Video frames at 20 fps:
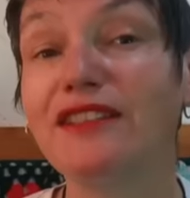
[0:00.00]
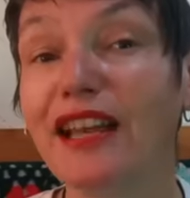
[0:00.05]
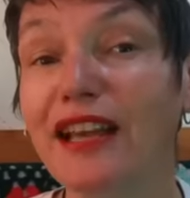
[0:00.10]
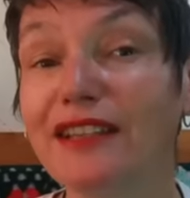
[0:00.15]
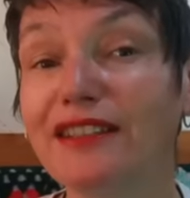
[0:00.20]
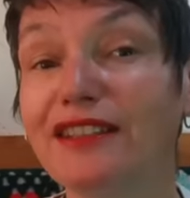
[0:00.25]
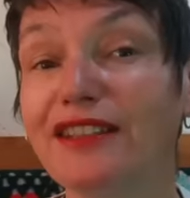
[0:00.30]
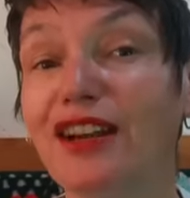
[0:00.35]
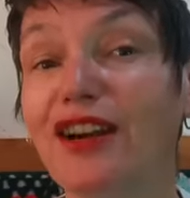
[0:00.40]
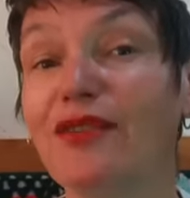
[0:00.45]

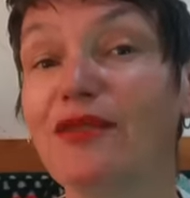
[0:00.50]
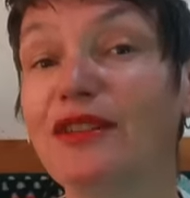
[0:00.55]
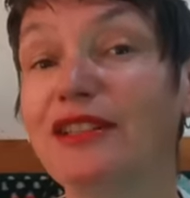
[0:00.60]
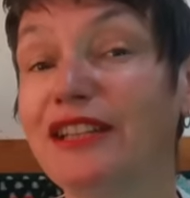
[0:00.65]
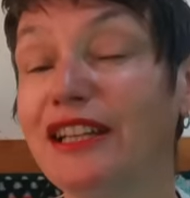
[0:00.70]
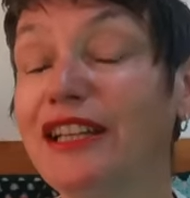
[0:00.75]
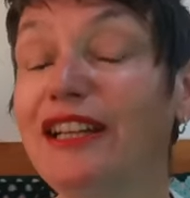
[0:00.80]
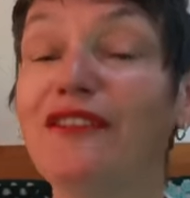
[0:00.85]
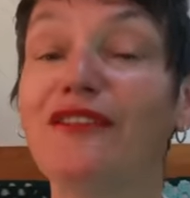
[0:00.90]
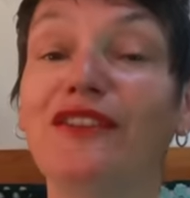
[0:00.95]
Tesco
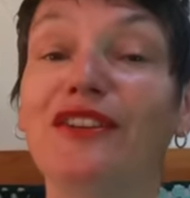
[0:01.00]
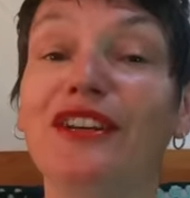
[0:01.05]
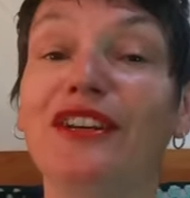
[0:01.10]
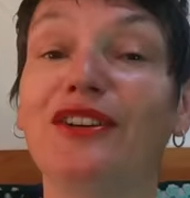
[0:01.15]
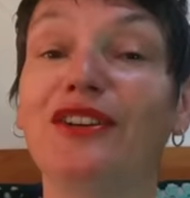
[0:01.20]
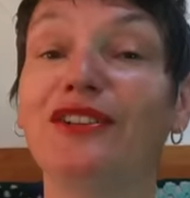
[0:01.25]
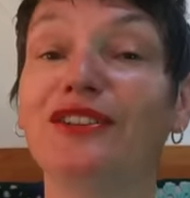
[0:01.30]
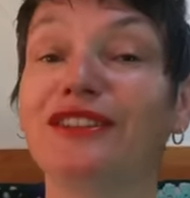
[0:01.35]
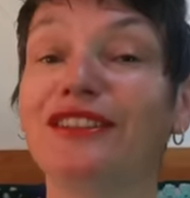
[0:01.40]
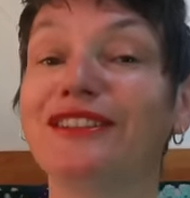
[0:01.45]
delivery
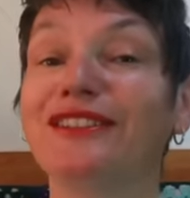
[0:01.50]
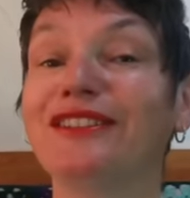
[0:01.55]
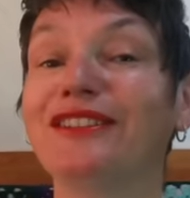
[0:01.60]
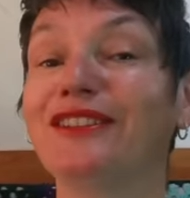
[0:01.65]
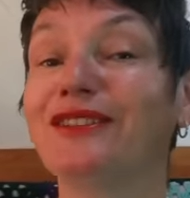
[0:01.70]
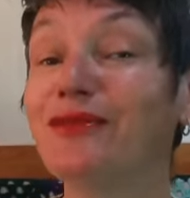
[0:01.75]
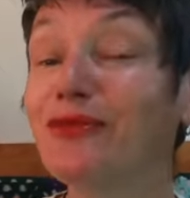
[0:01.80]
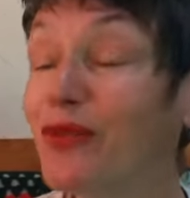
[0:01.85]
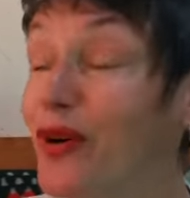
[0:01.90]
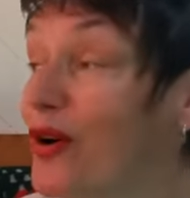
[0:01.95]
order to
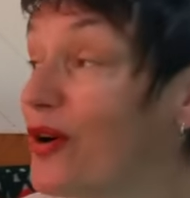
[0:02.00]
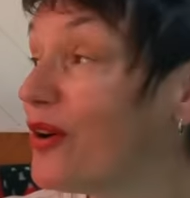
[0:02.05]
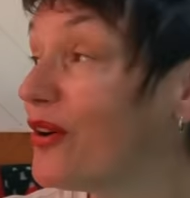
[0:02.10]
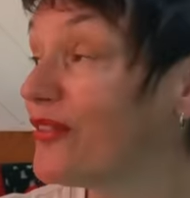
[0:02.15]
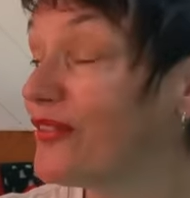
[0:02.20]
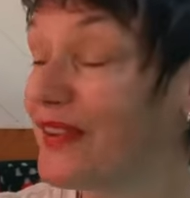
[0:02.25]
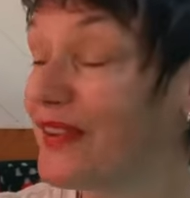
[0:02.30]
the wharf